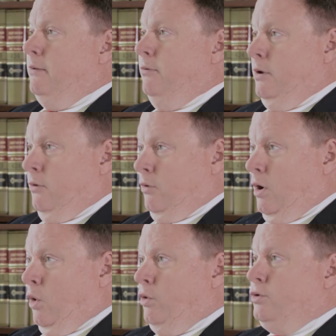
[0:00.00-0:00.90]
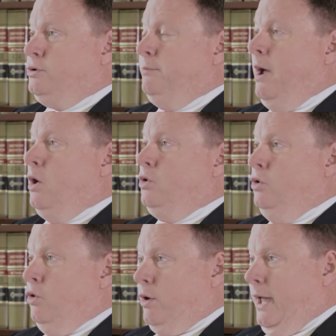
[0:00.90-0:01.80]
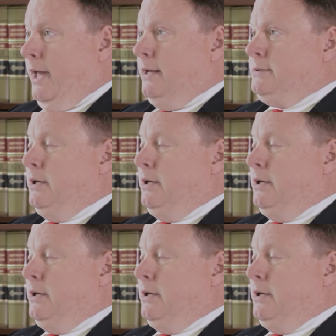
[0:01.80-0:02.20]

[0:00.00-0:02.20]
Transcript: the other lawyers about your case